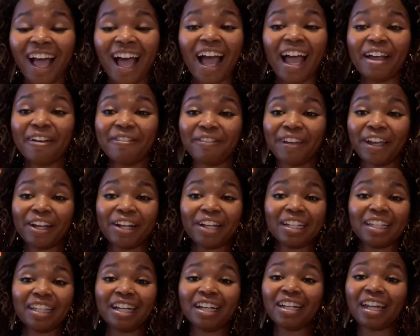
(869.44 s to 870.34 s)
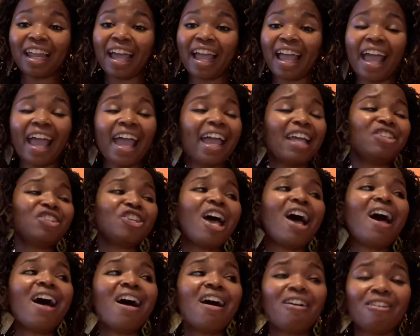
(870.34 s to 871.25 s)
I am very clear, like
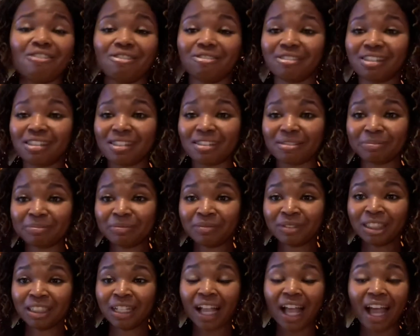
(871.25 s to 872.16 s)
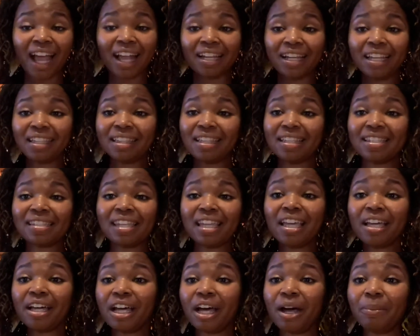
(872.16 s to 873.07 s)
angels I need this
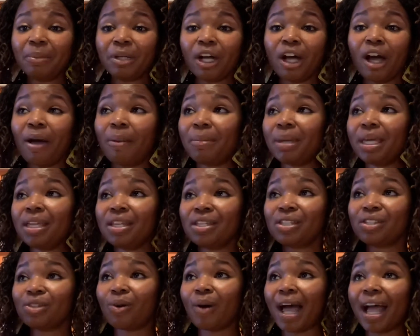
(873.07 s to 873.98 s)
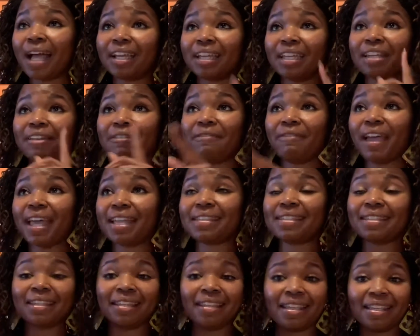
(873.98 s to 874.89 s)
income to come in so I can
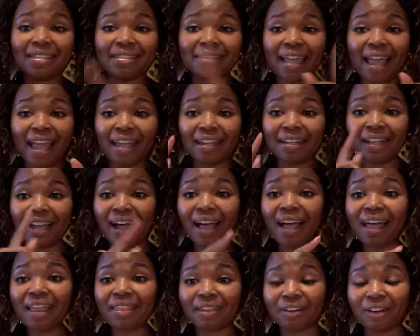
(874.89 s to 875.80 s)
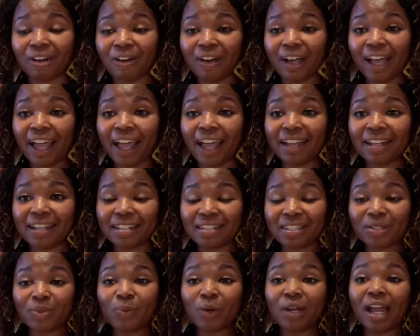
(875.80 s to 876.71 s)
invest in this, that, and the other. Okay.
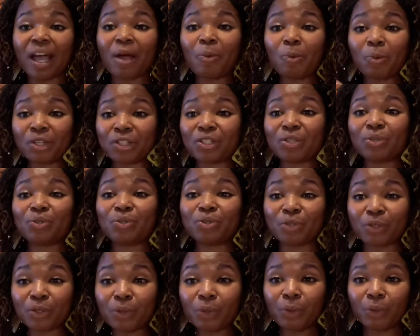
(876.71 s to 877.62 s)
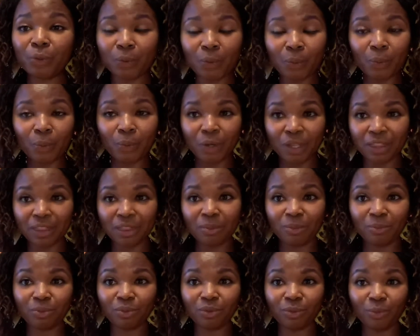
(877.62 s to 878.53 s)
This is what I want to do with
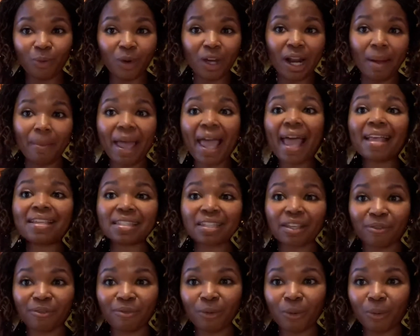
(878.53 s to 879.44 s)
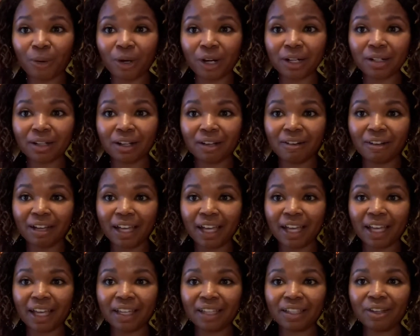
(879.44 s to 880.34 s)
what I'm asking for.
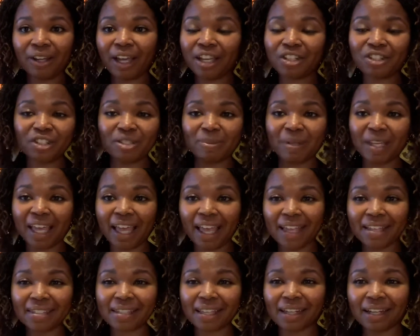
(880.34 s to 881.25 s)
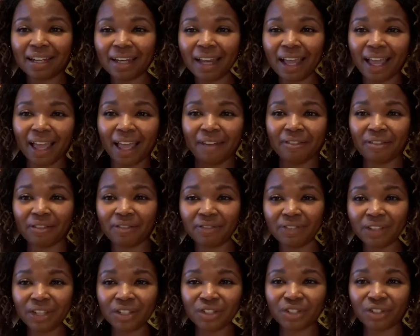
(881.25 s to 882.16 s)
Okay. You can't just be asking and not have a
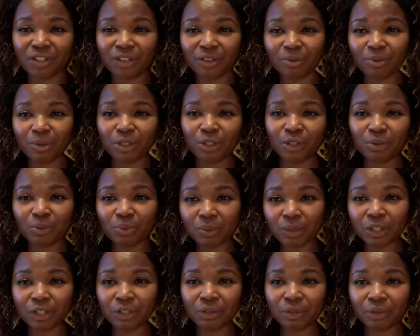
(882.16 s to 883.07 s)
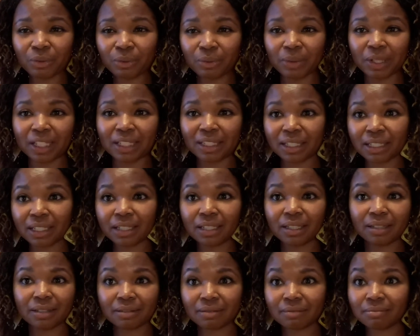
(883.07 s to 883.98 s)
vision of what you want to do with
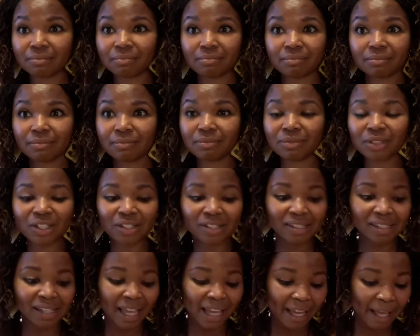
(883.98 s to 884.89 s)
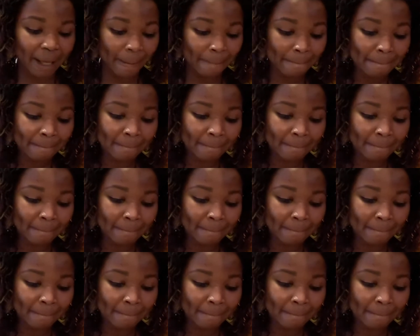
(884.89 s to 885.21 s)
it. I'm just saying.